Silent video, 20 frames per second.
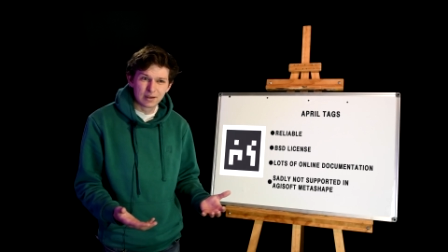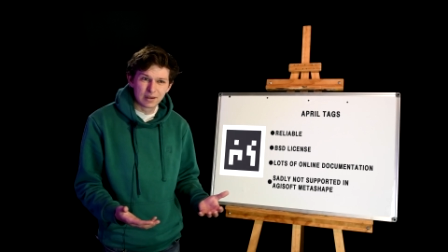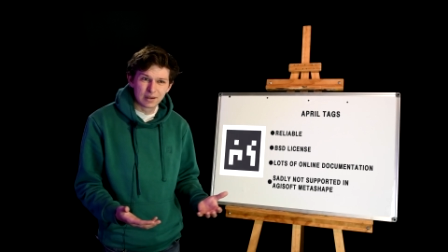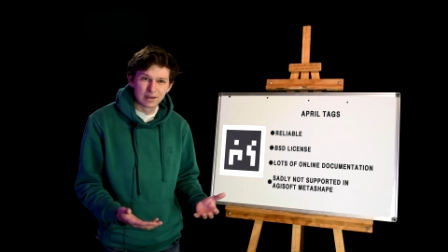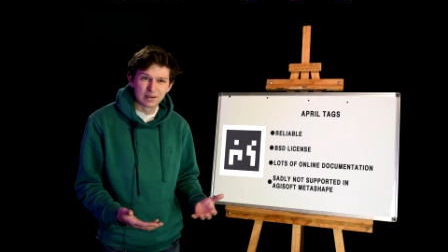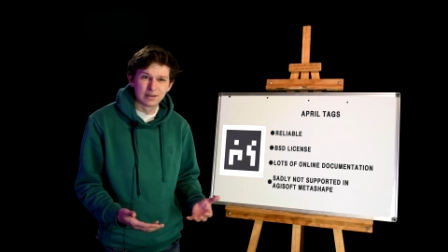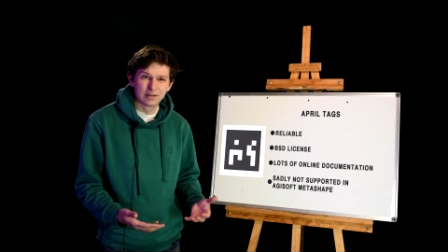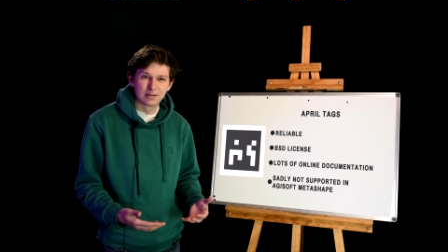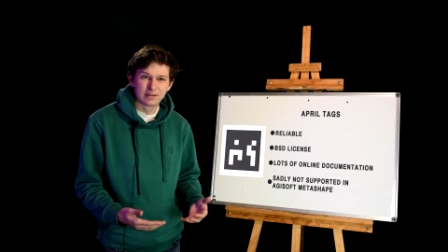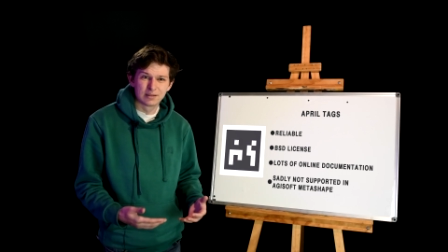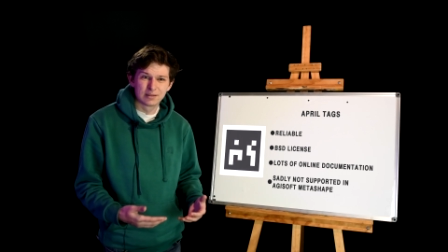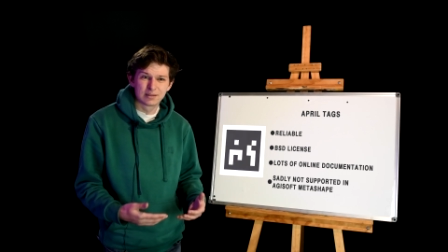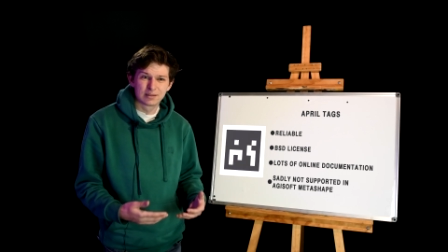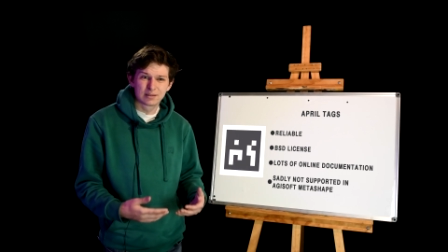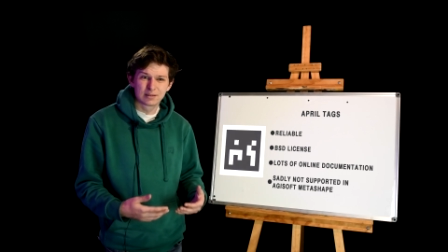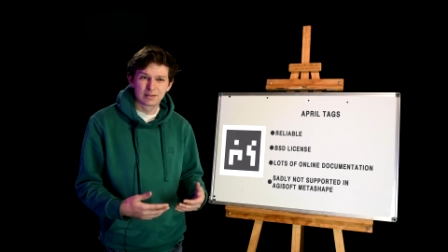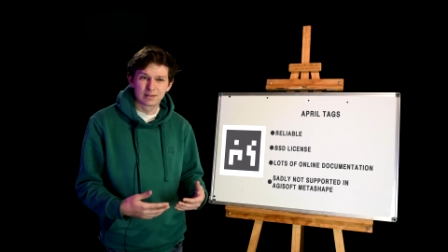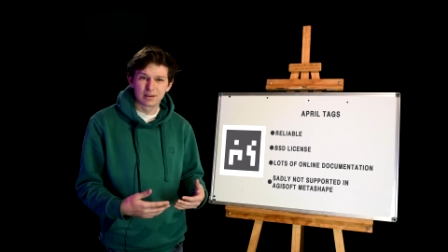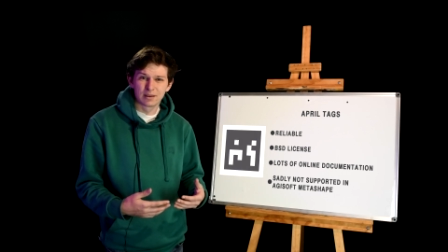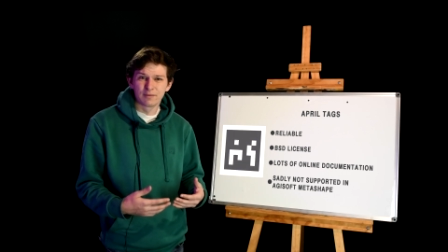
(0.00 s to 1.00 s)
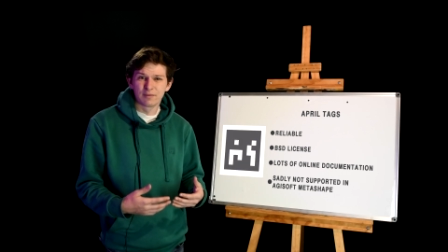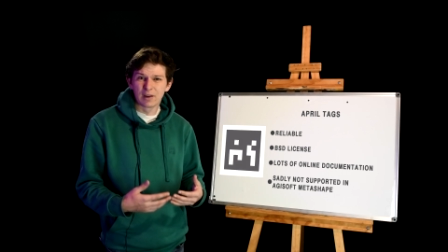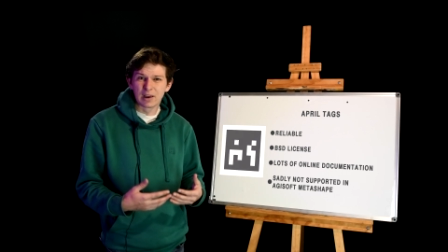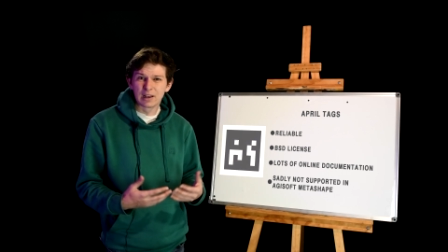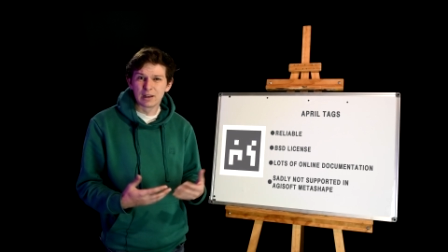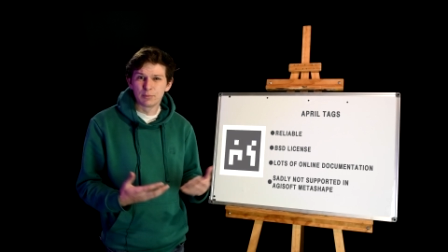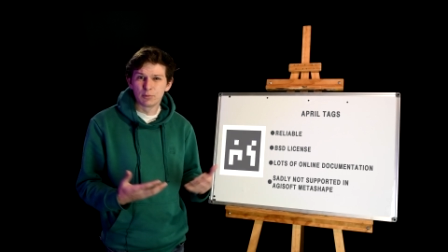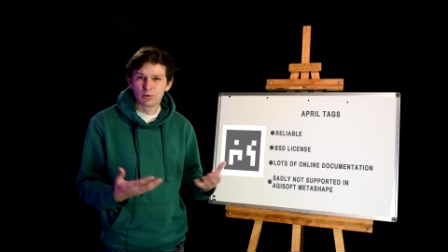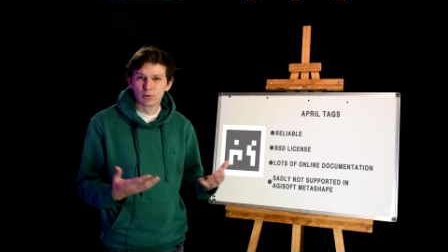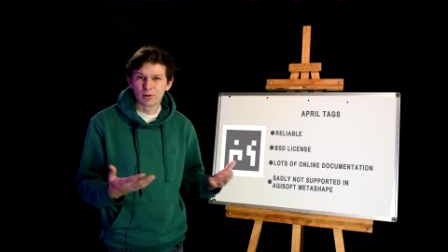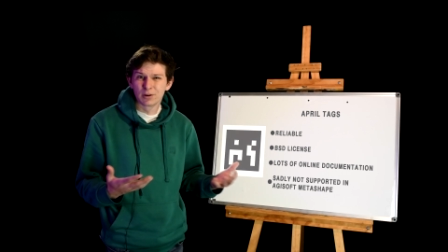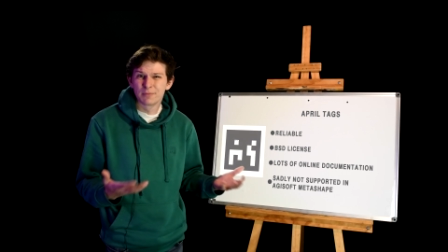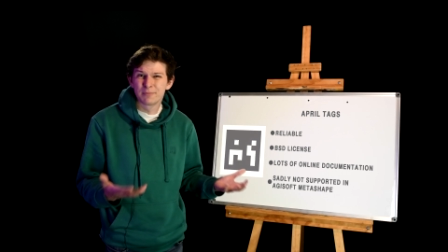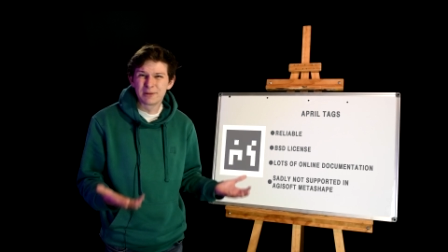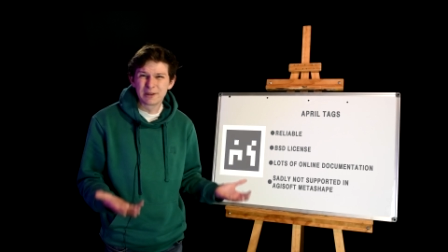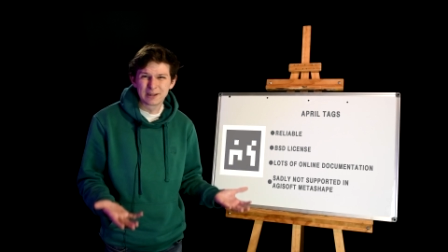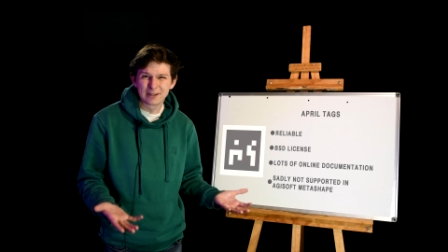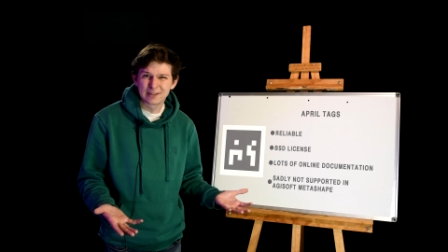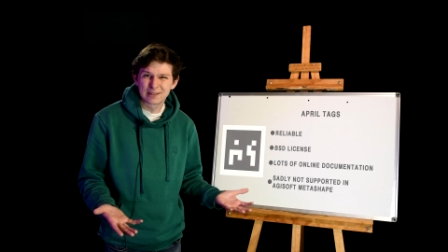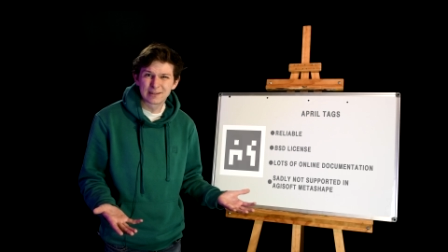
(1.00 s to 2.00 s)
is available on a
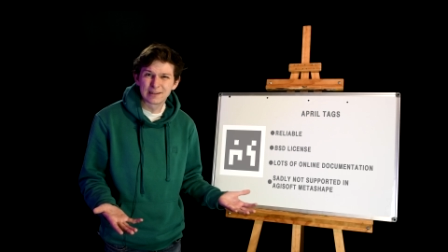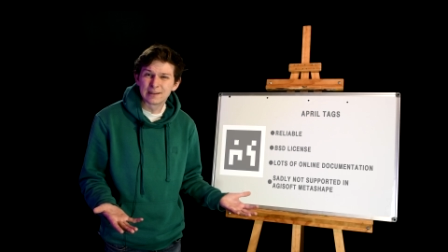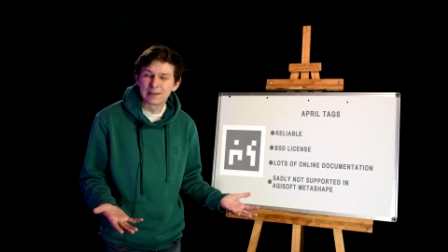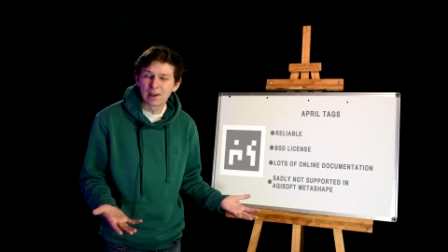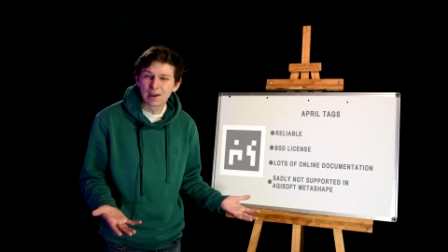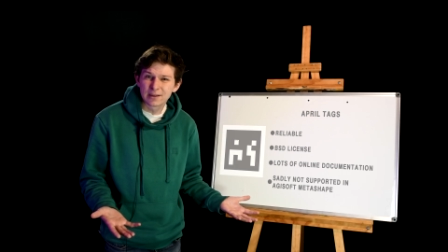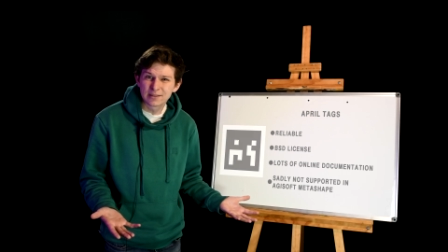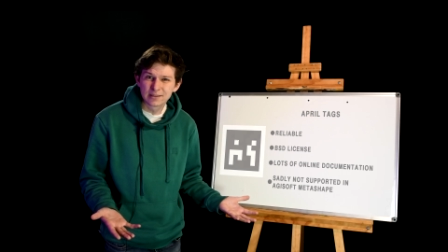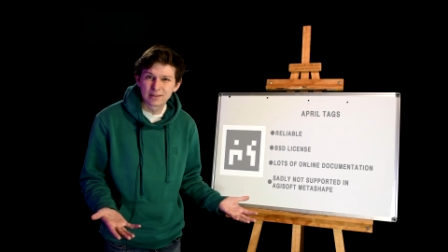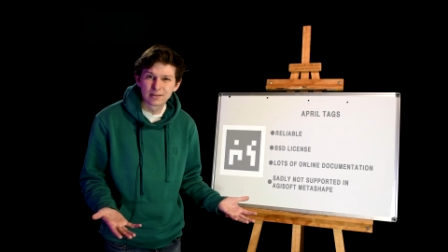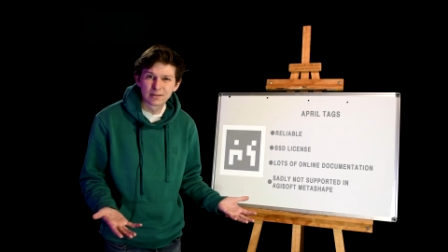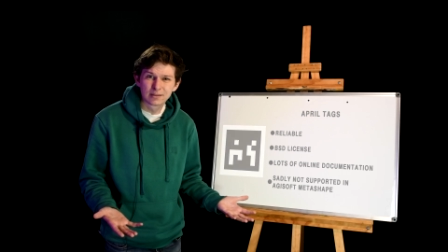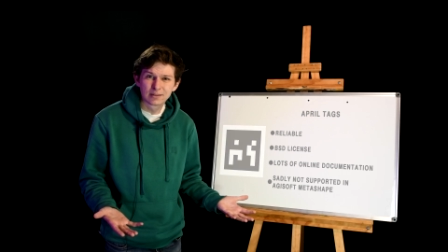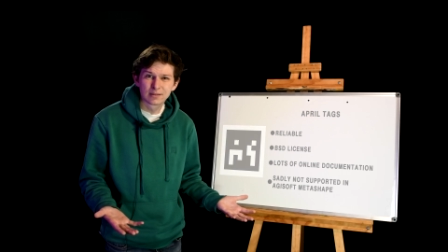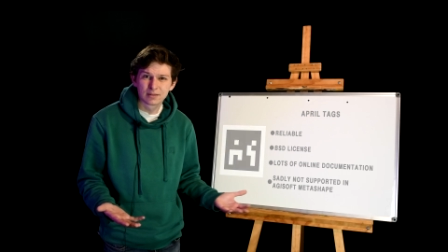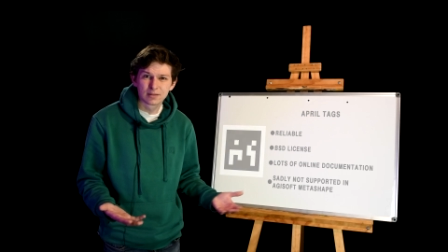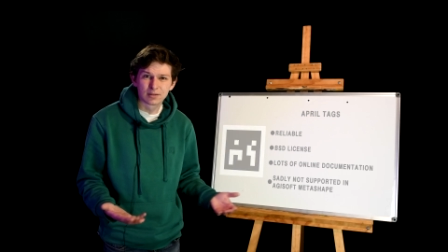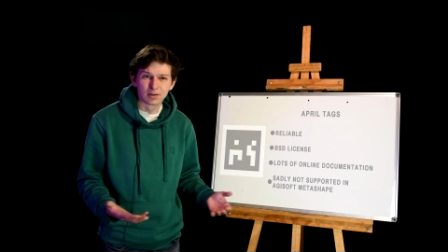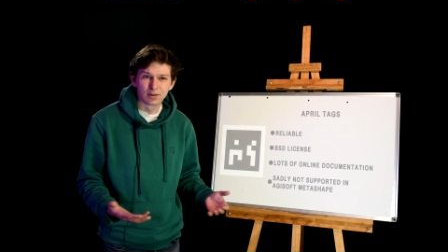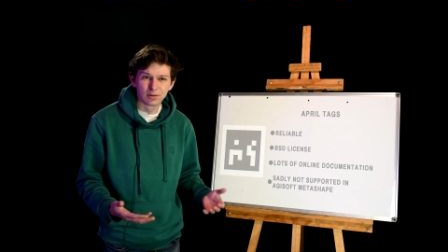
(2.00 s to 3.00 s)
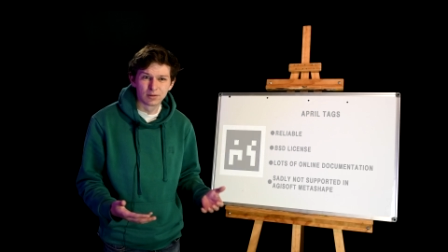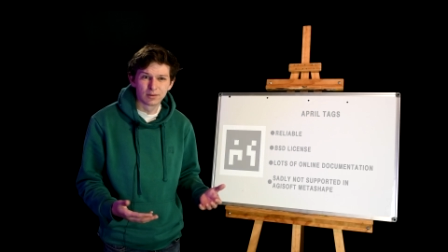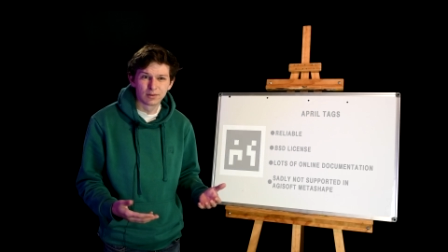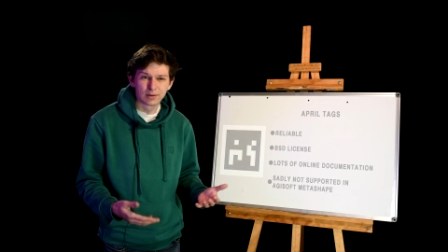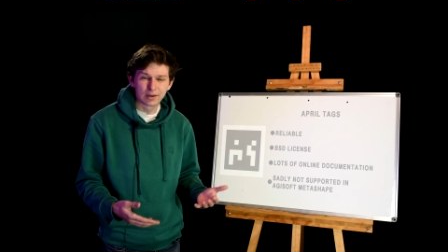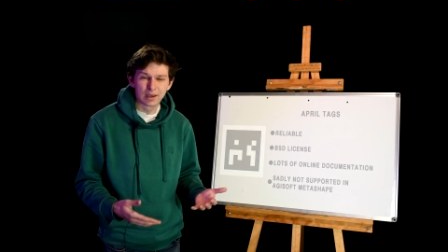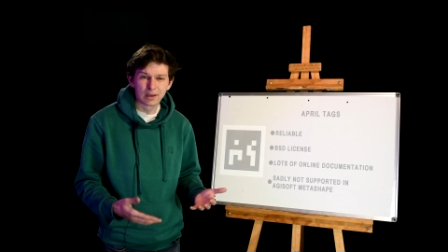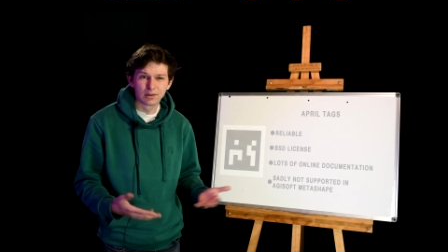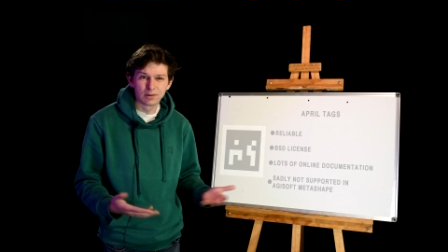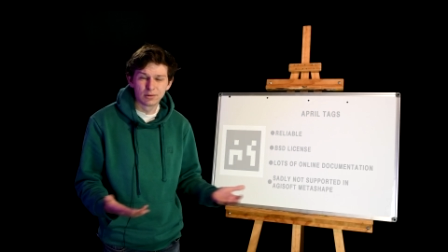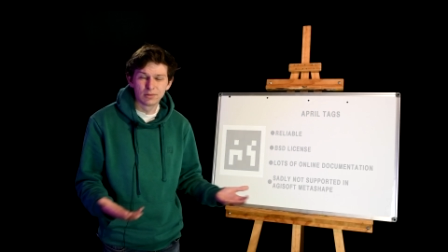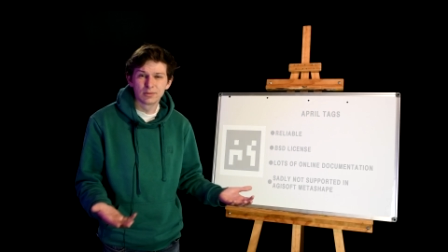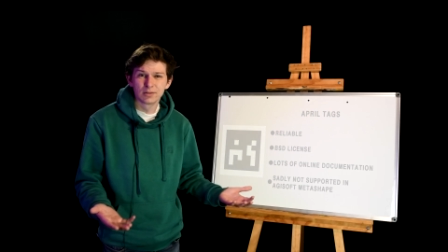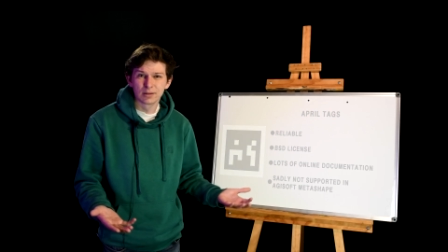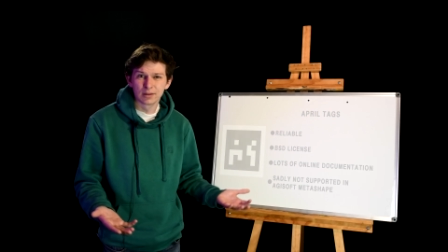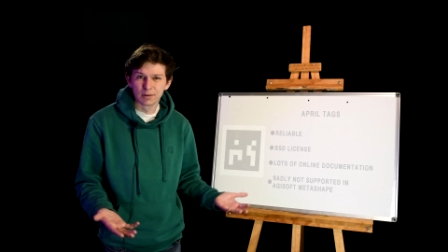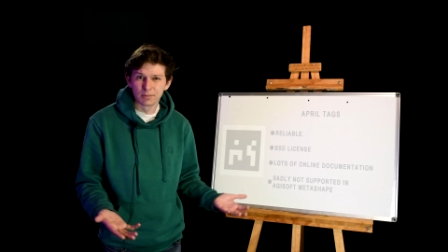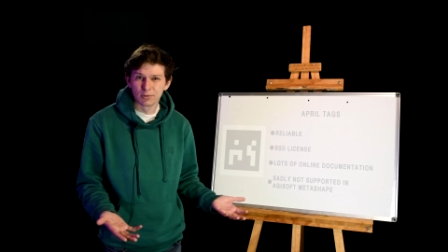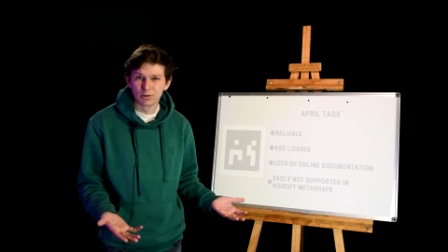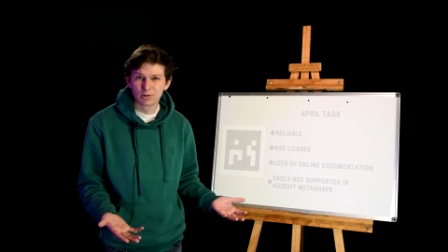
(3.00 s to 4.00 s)
BSD license, so you can use
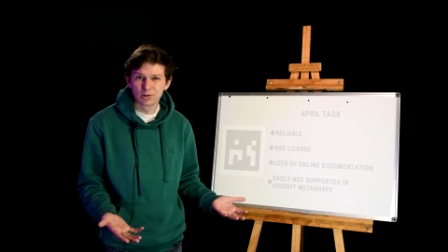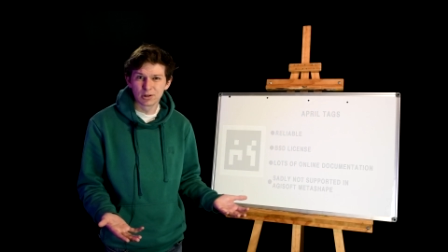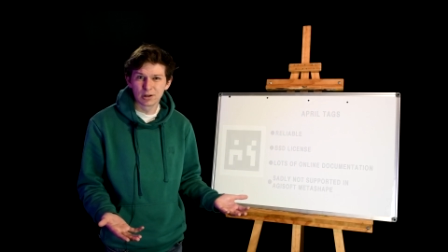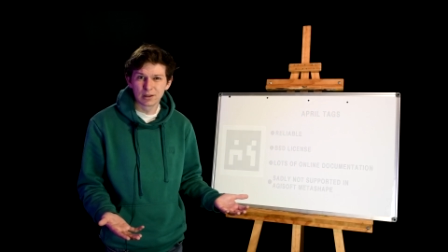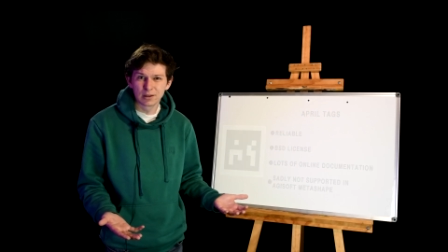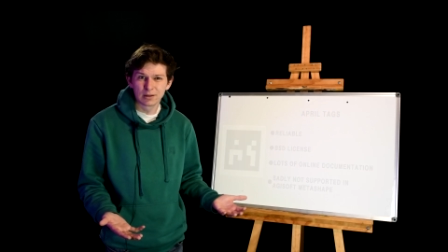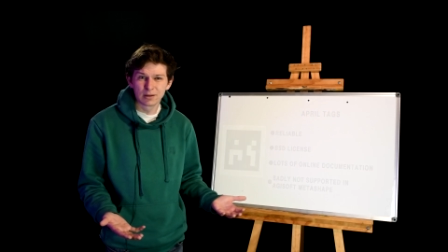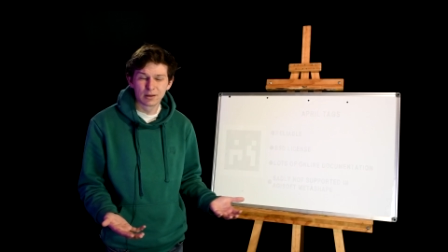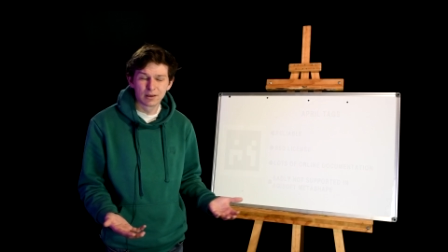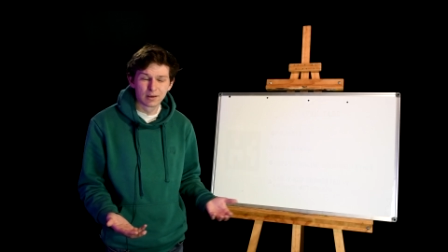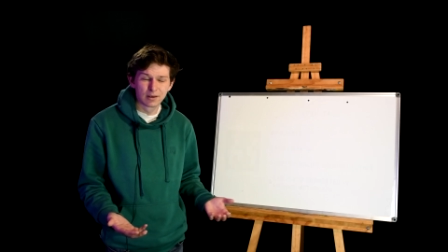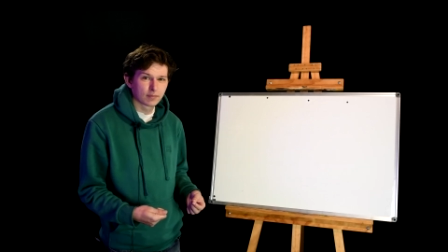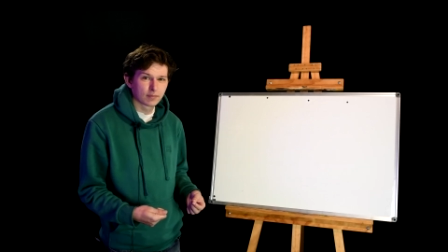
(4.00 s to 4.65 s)
it commercially.